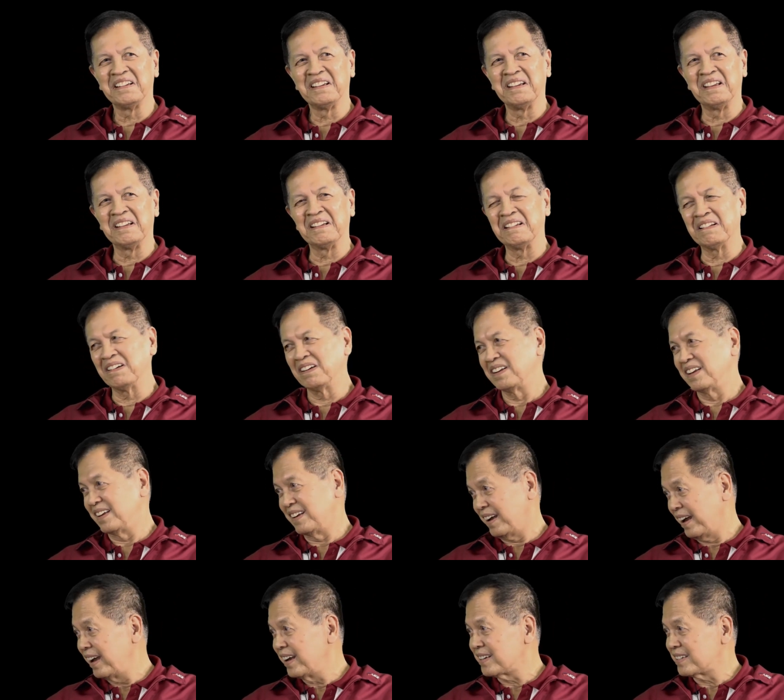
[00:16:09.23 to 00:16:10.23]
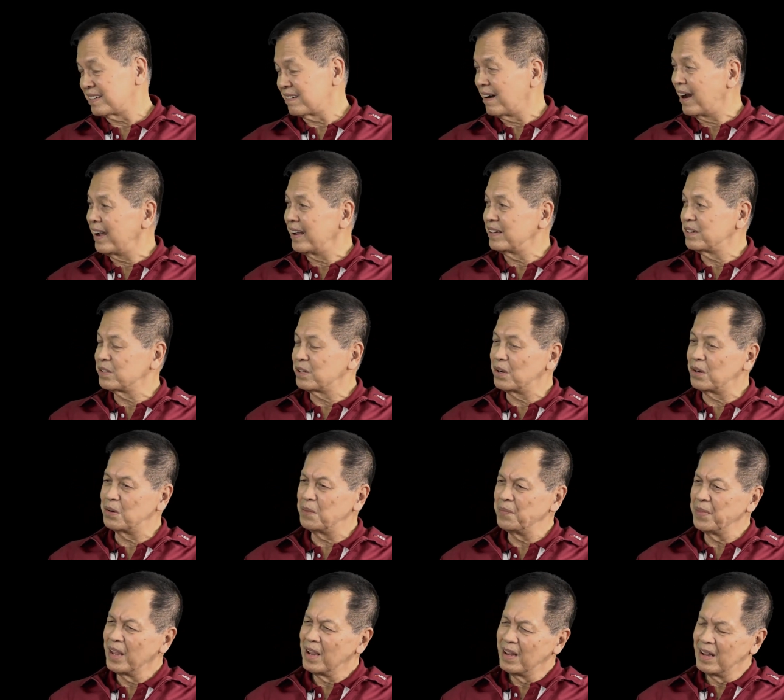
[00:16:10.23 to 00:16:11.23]
The, yes, right.
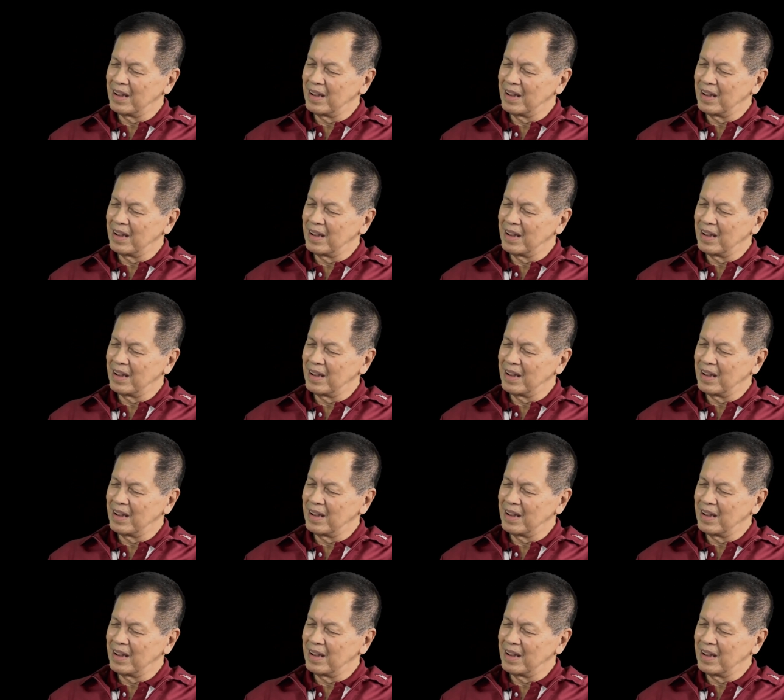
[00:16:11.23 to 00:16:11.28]
So